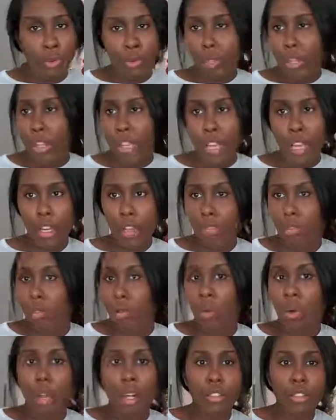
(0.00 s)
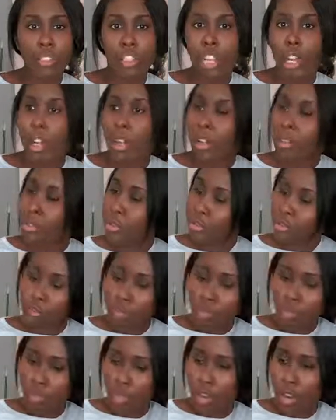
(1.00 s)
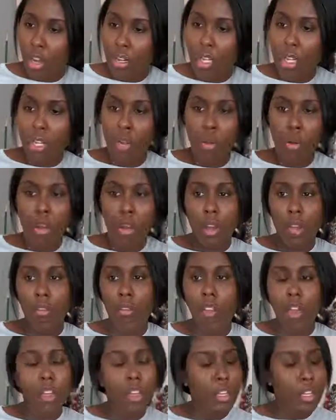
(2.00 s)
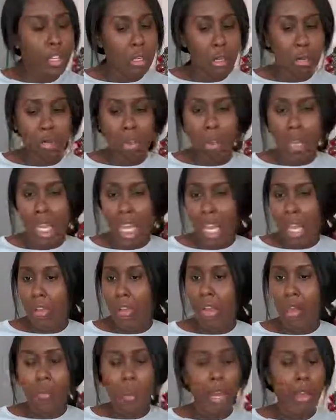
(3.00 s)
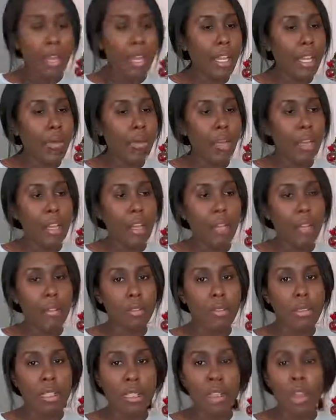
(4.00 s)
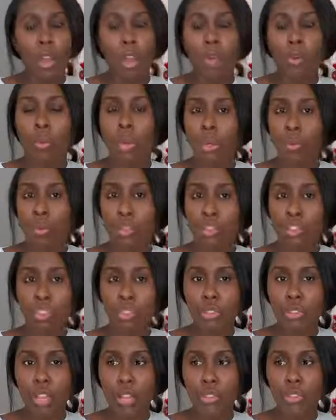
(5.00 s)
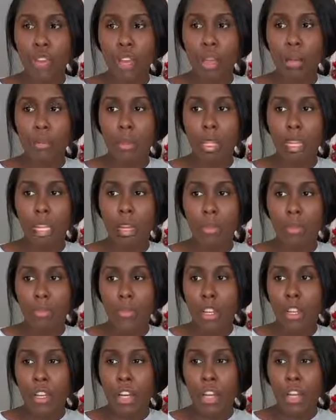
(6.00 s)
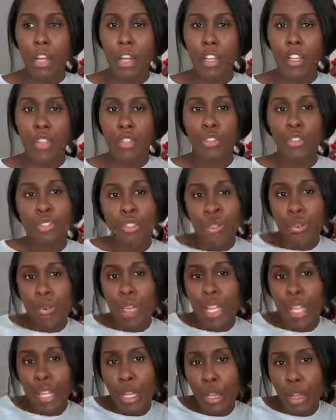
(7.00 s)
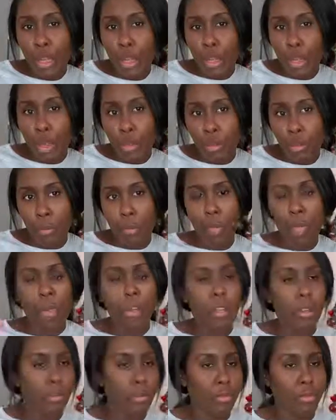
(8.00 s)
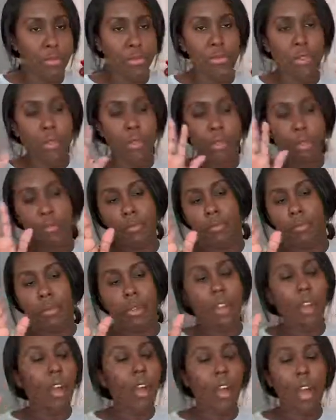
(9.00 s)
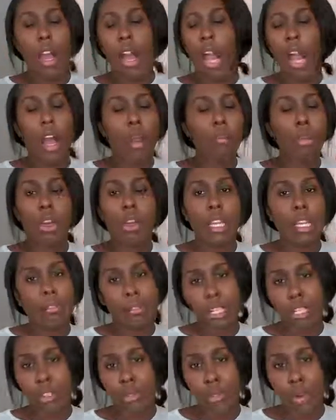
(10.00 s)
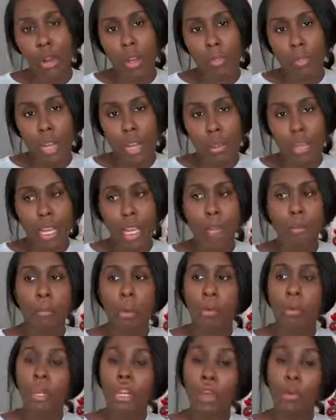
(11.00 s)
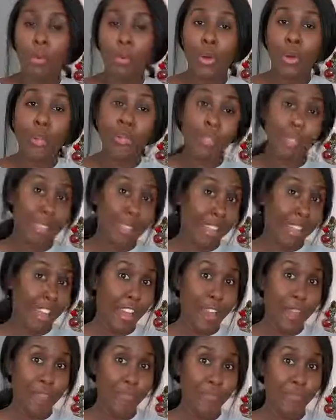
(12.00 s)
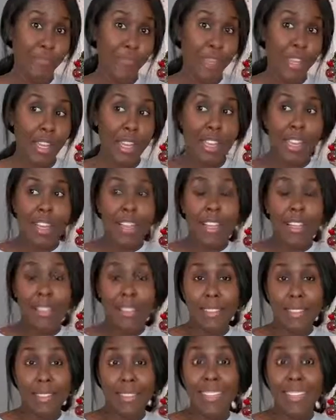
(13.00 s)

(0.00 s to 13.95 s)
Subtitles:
there goes the wild child running off, you know, not caring about anyone else and what it will do to the family, to elope. I'm not even going to talk about that, but what I will say is